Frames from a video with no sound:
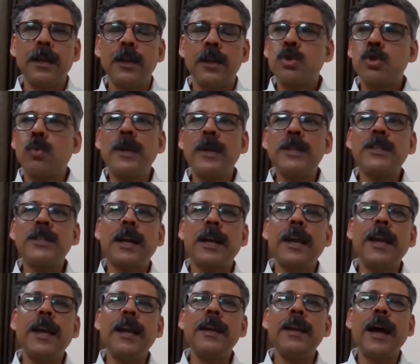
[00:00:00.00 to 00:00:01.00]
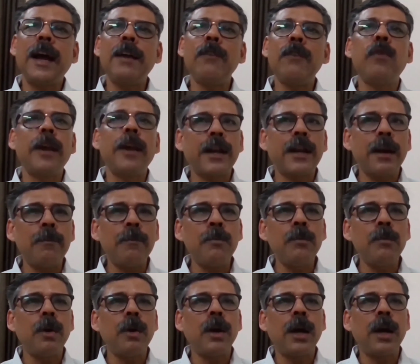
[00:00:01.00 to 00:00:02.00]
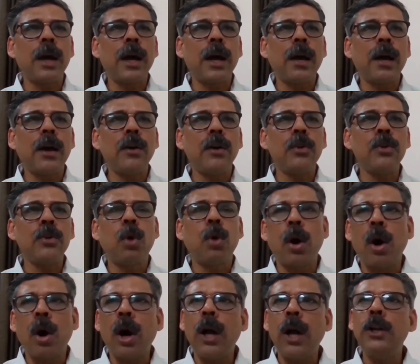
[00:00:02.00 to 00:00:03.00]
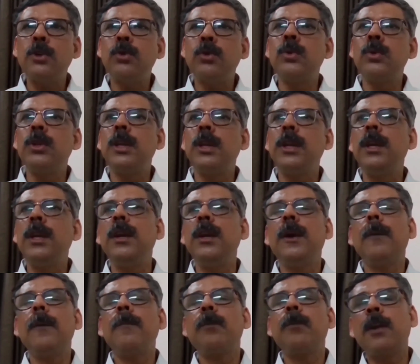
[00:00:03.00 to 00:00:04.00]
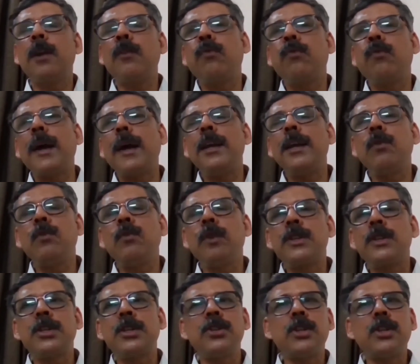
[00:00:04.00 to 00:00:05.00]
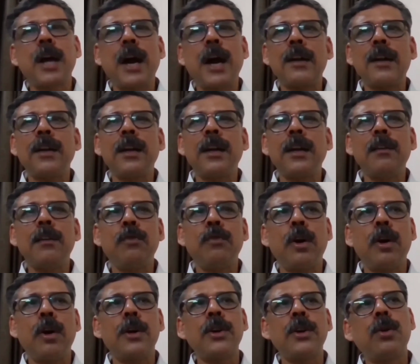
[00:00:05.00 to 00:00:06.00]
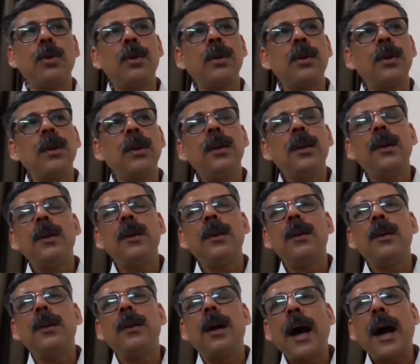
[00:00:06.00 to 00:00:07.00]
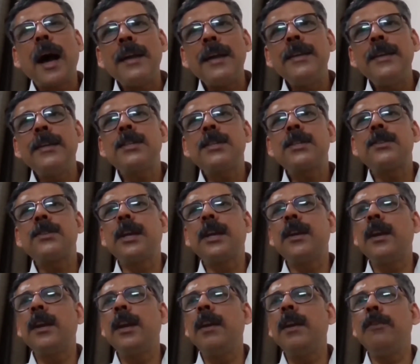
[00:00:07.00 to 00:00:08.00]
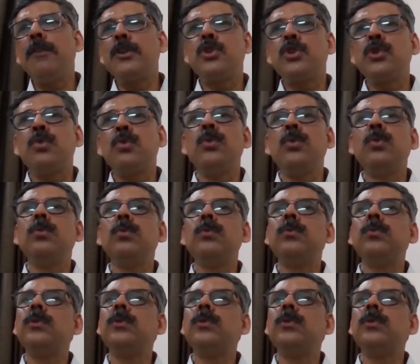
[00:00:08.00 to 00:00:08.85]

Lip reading: So once again, I welcome you all to the ICFAI University, Jharkhand for your highest degree, which you